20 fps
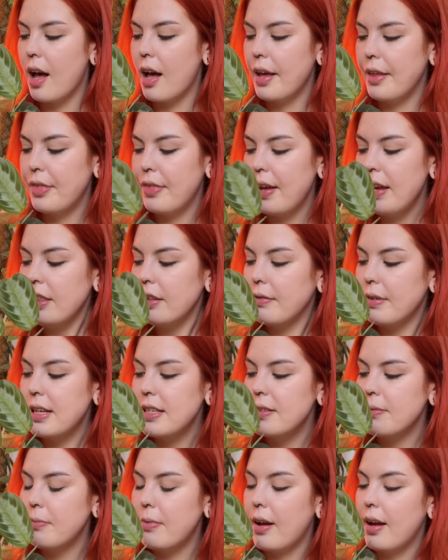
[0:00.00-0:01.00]
I think the
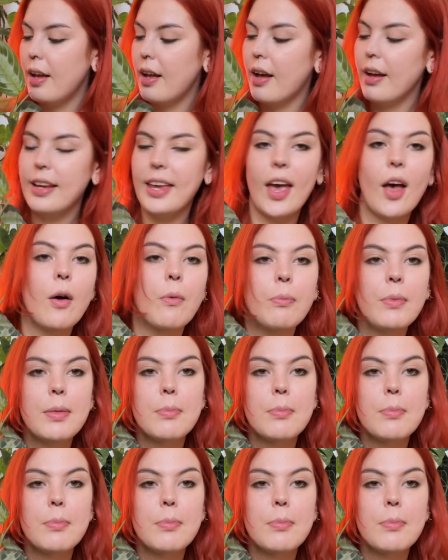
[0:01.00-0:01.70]
reason why I get on with